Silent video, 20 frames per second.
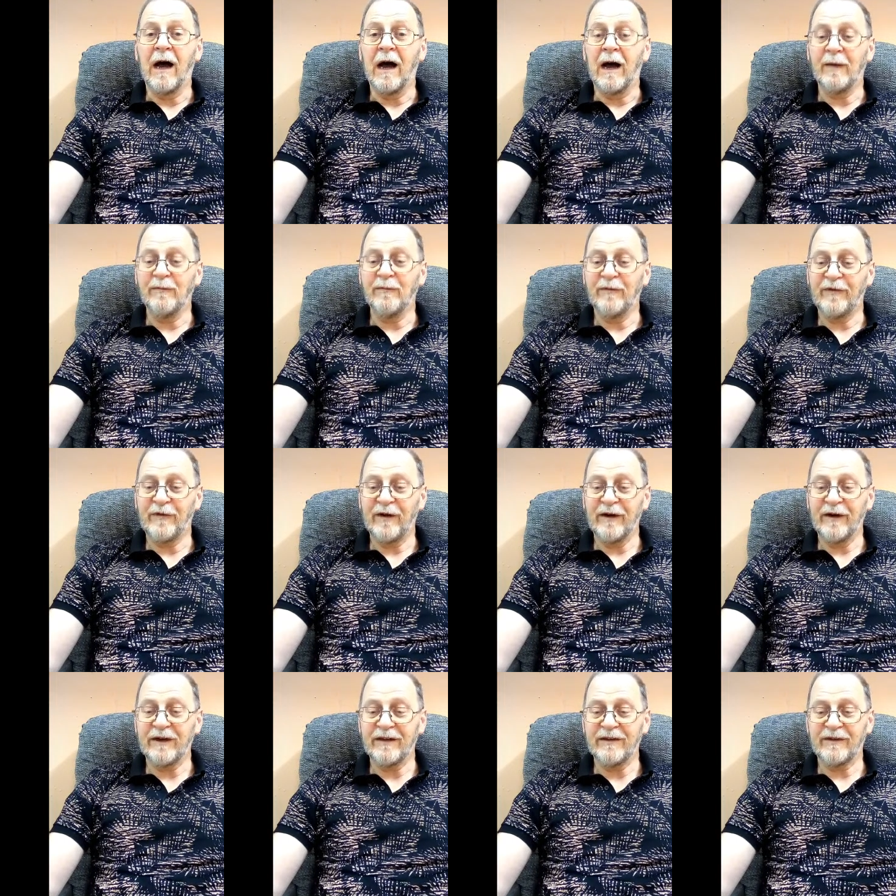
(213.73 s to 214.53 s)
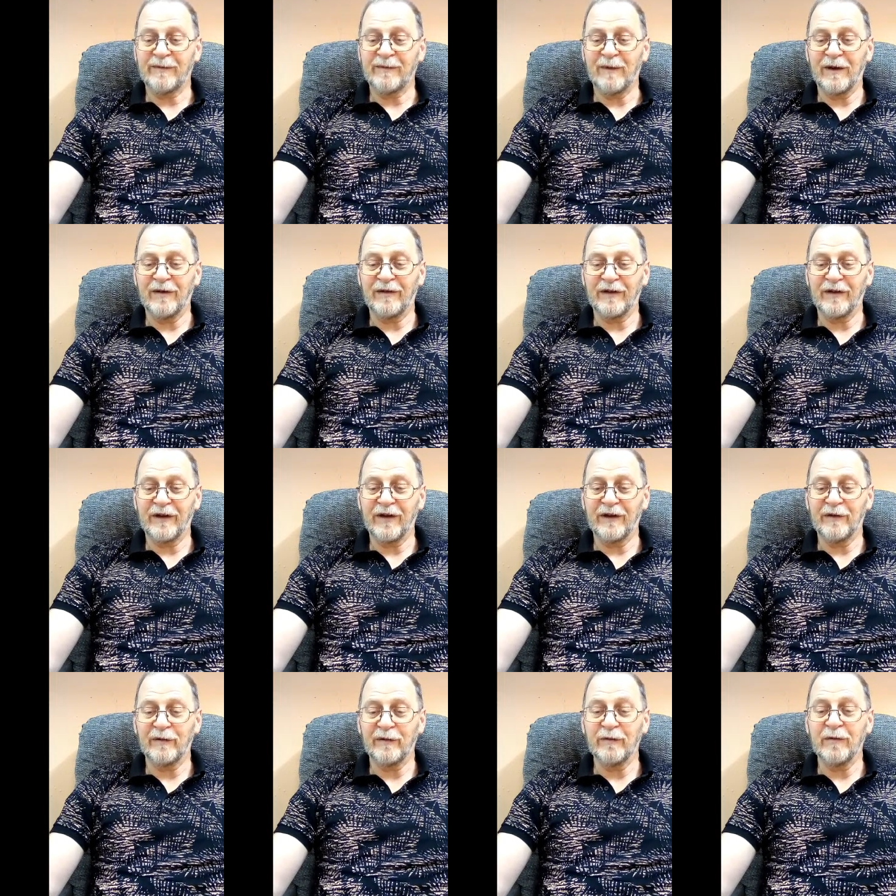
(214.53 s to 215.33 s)
I'm fine, smiles the
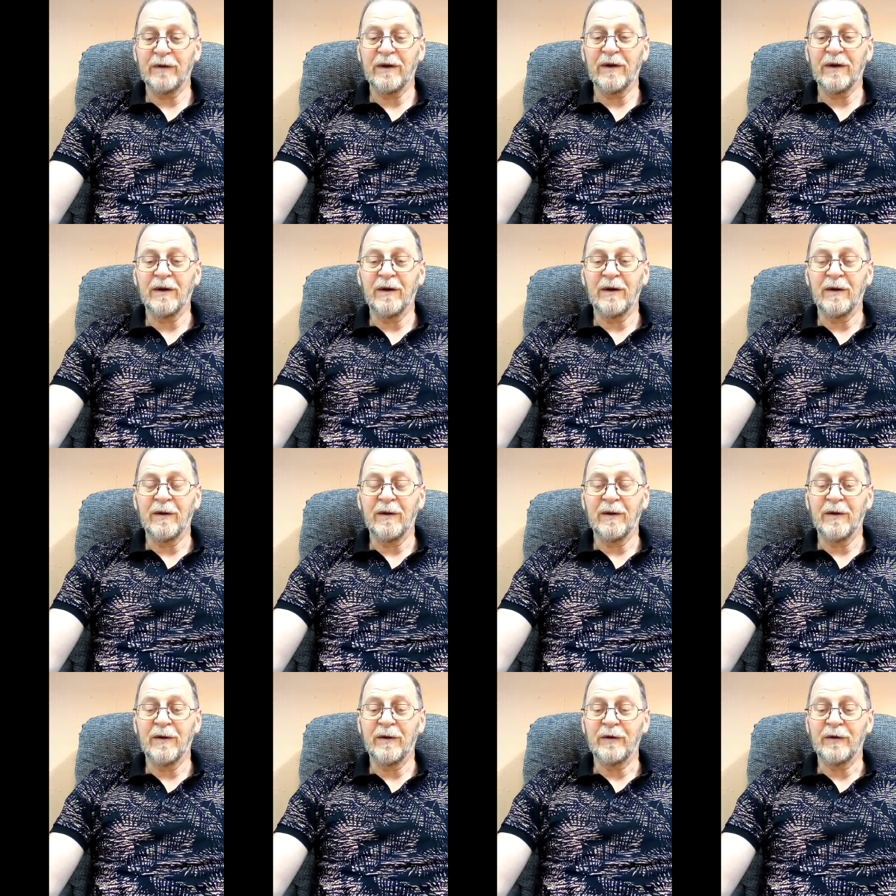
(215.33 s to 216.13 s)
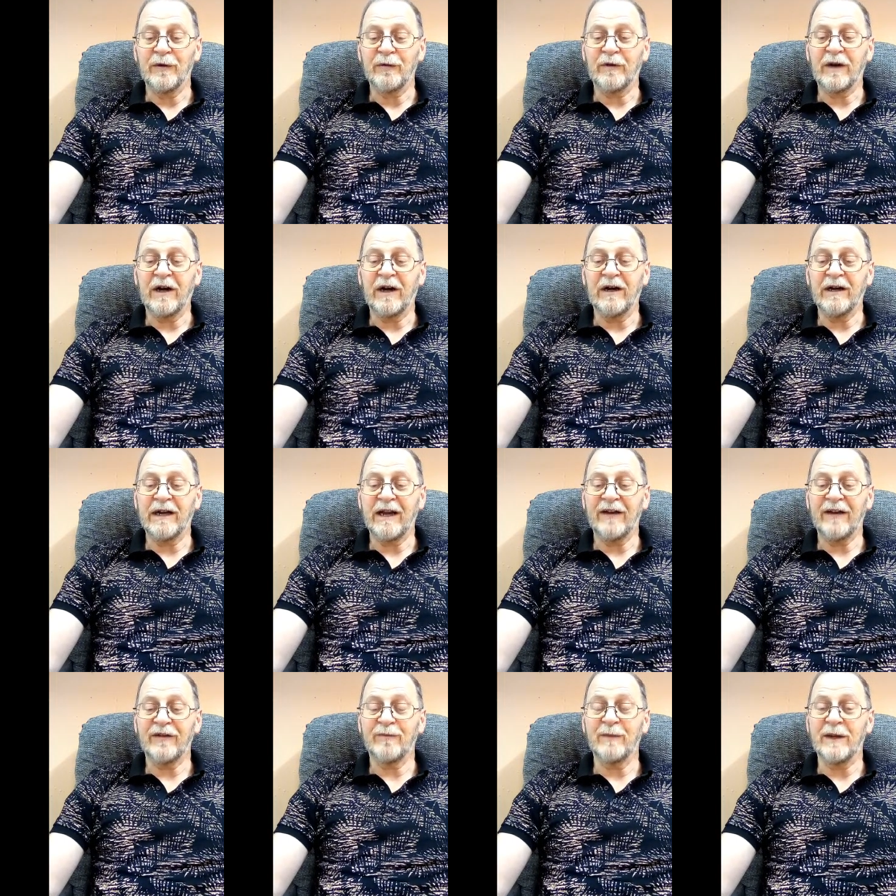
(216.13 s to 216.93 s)
Colonel. You
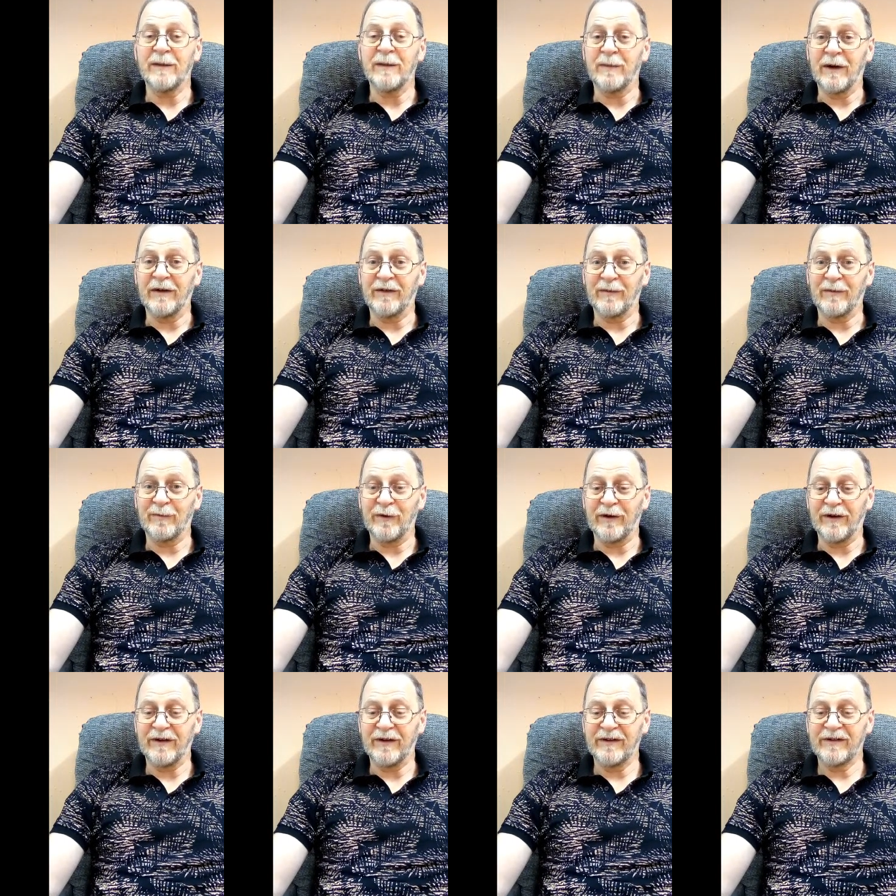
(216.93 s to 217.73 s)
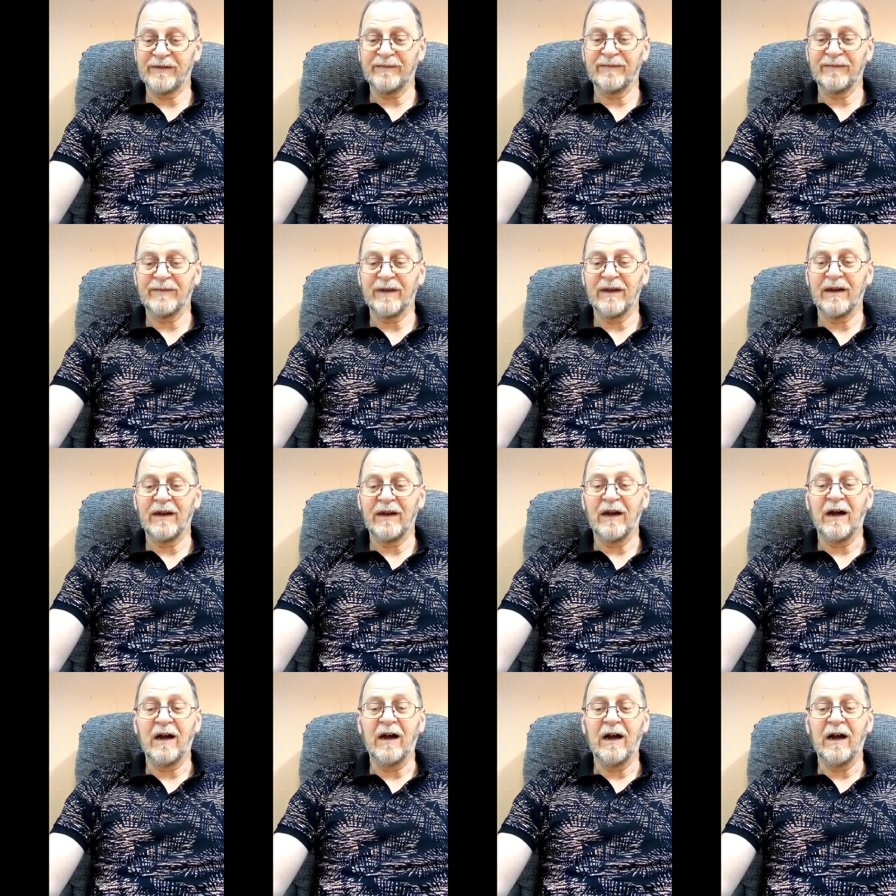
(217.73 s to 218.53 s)
can't catch me by surprise.
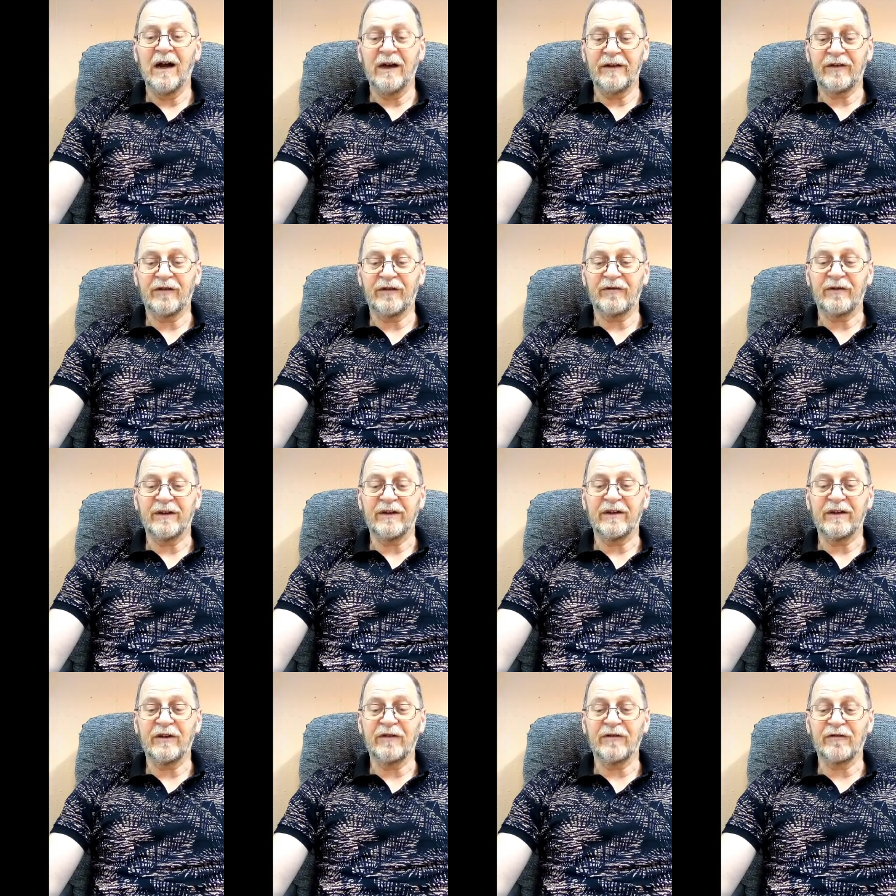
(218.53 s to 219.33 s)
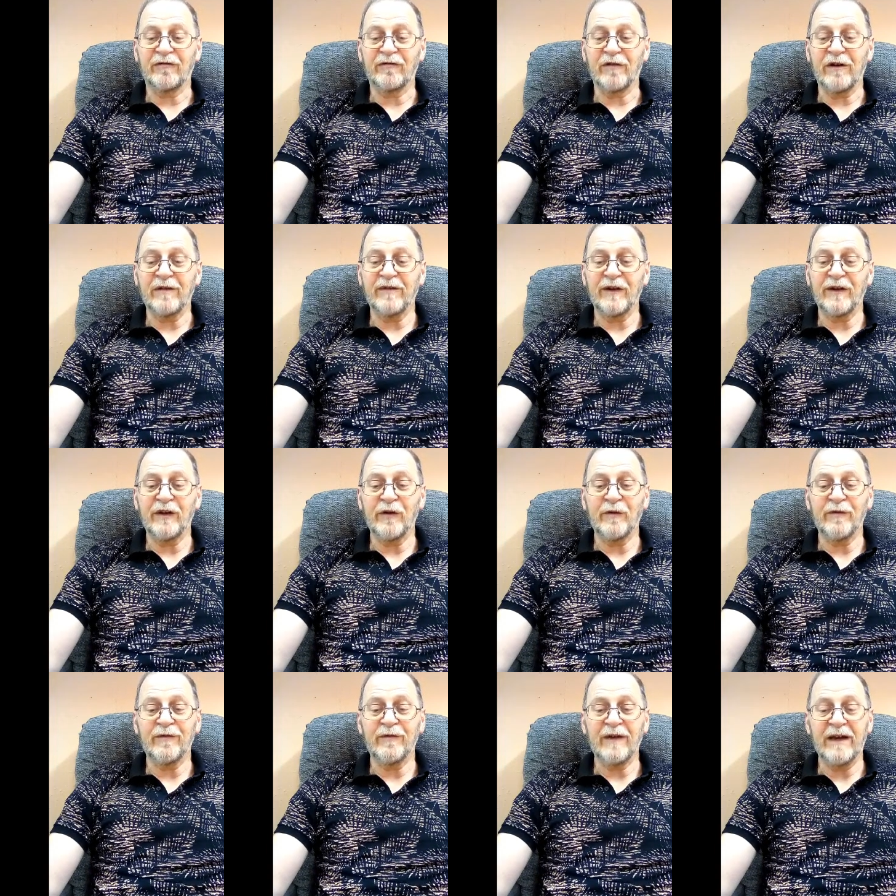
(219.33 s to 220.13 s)
I'd stick to driving
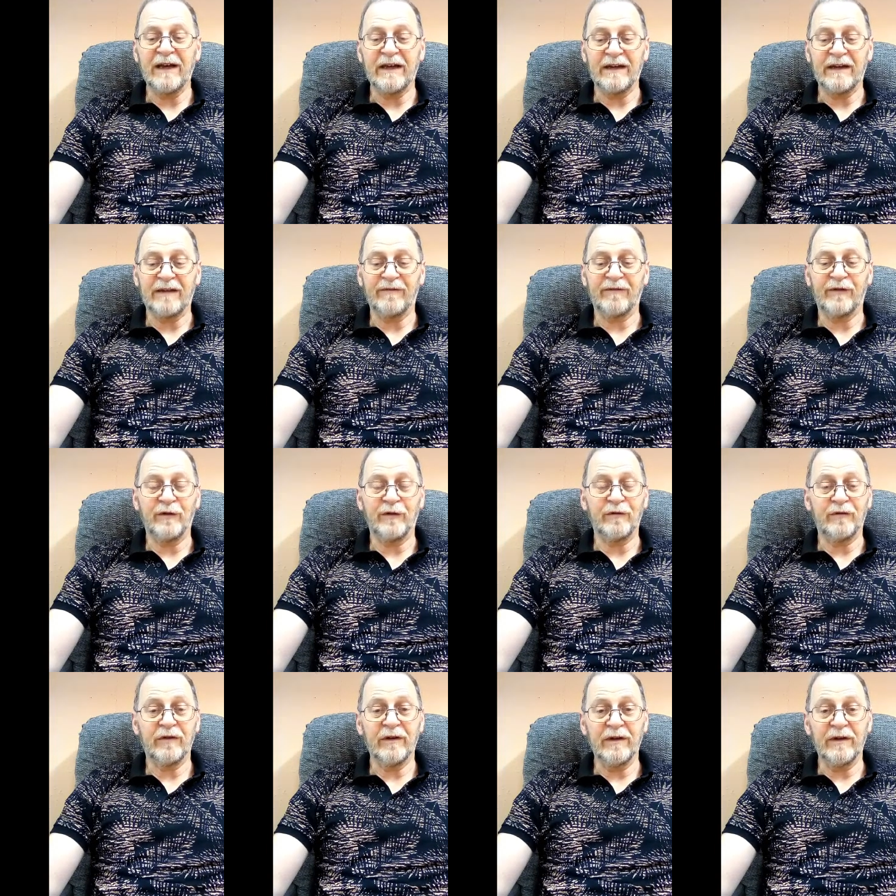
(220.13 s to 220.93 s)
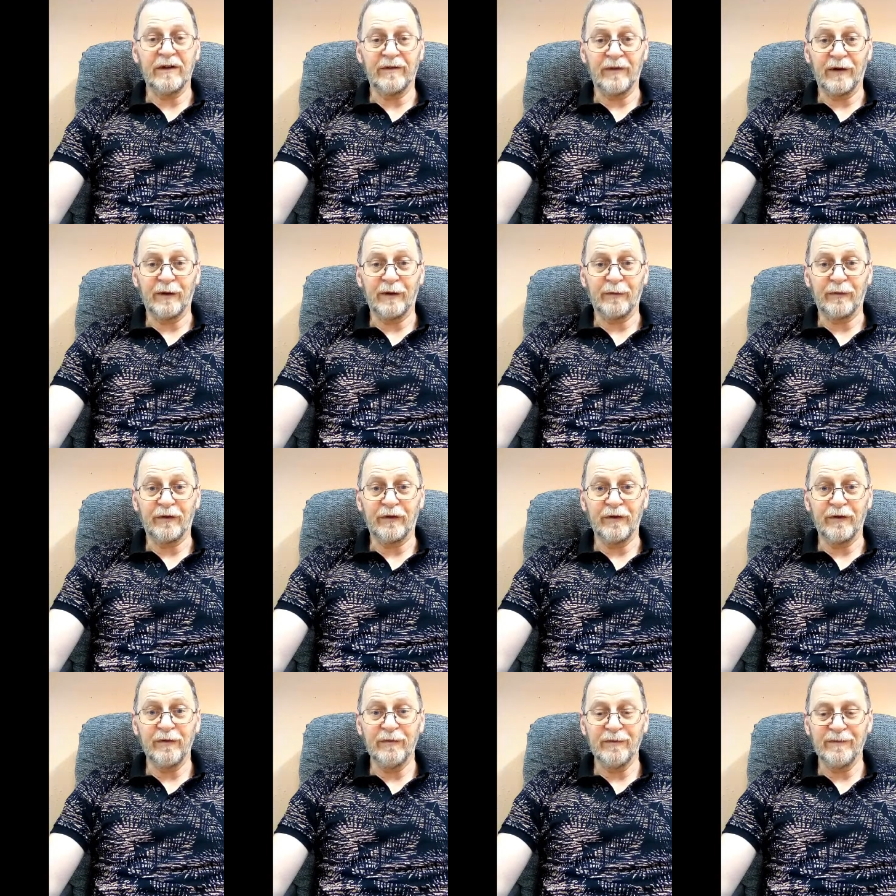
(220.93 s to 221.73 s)
your van in future if I
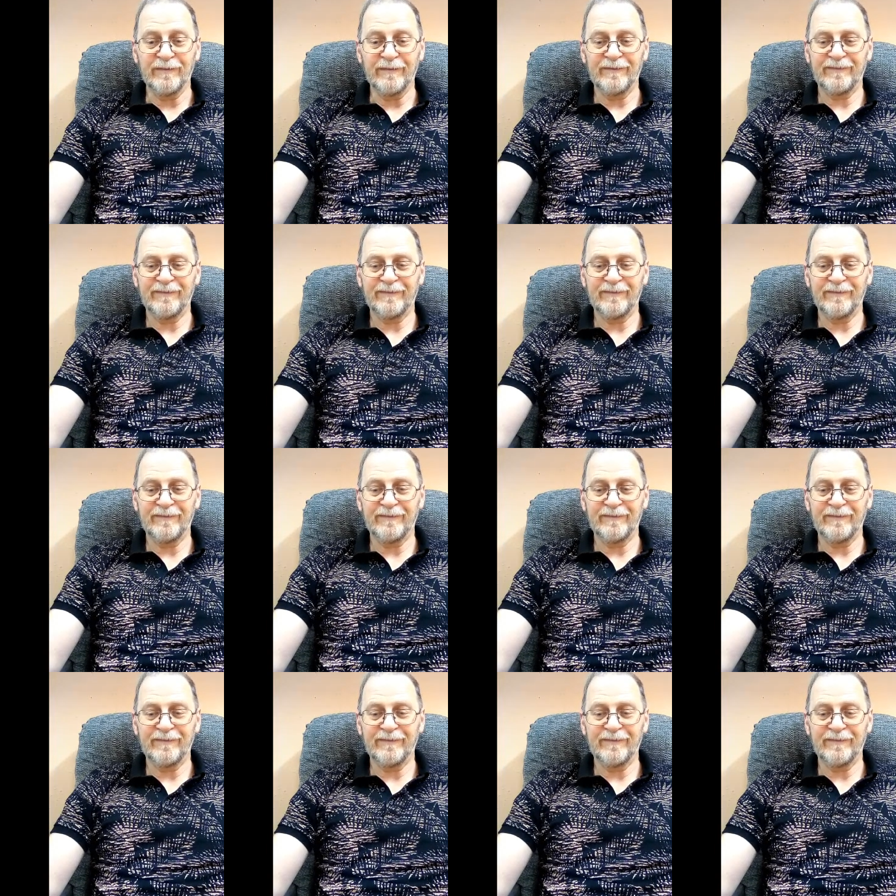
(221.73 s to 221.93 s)
was you.